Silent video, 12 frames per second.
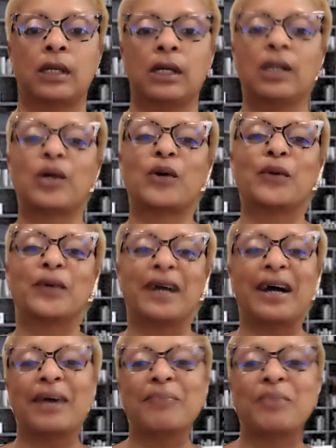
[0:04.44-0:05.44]
Hello,
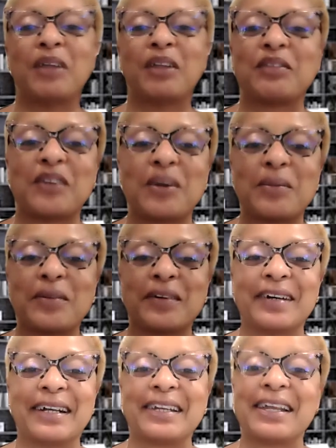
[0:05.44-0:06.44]
I'm Paula
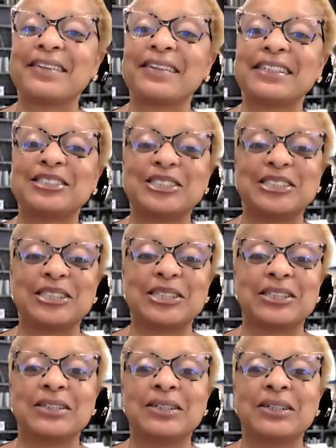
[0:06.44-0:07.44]
Farmer, and I'd like to
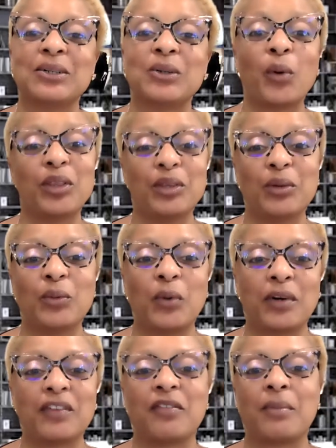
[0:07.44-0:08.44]
share with you
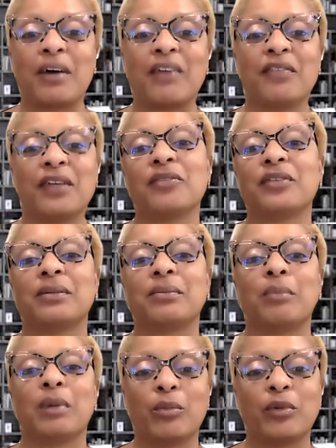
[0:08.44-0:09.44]
one of my
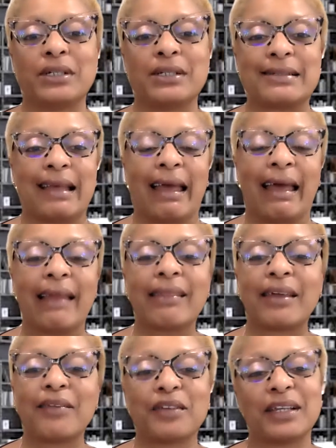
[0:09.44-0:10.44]
favorite memories and
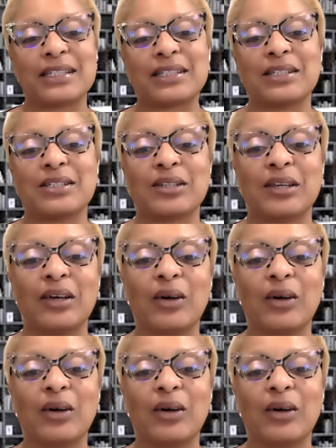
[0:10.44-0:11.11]
life lessons,